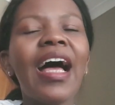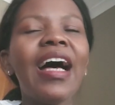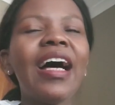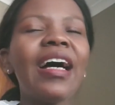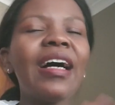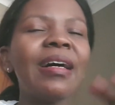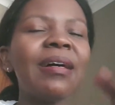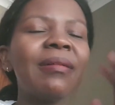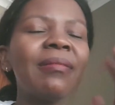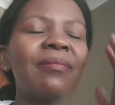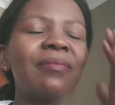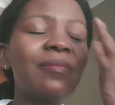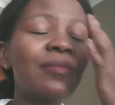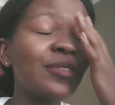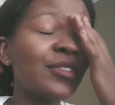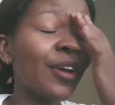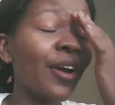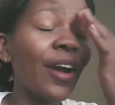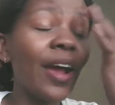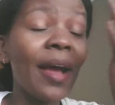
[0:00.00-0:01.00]
Um,
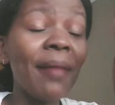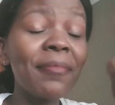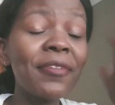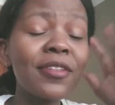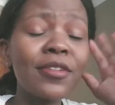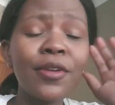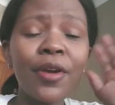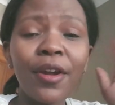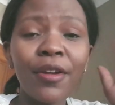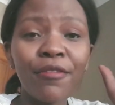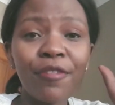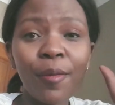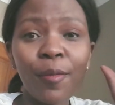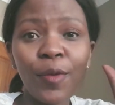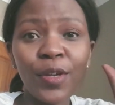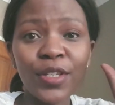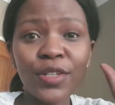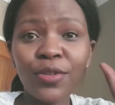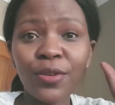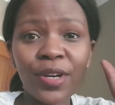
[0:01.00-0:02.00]
sorry, I'm just going from
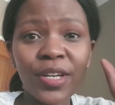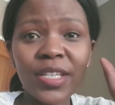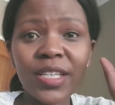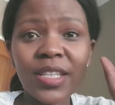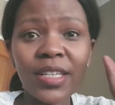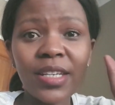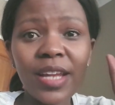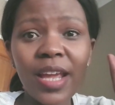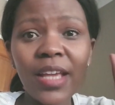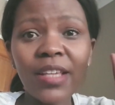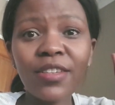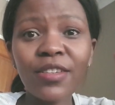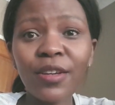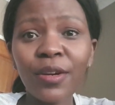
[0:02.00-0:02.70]
one story to the next,